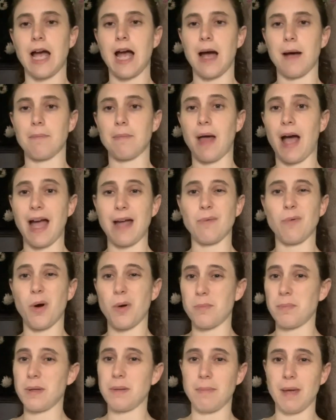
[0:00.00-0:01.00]
I
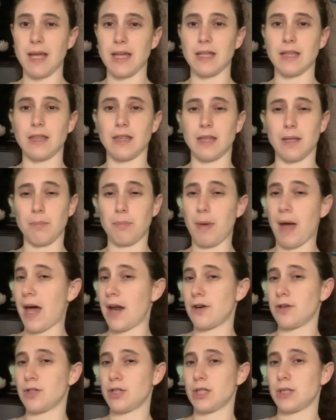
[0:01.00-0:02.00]
won't be making the
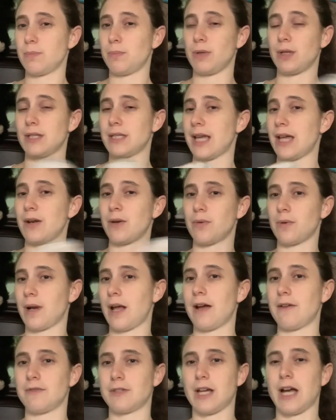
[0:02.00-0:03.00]
pattern just because I don't
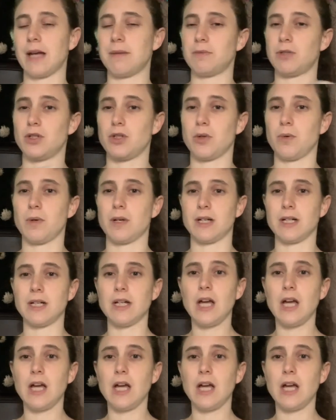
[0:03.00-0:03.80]
have time to do a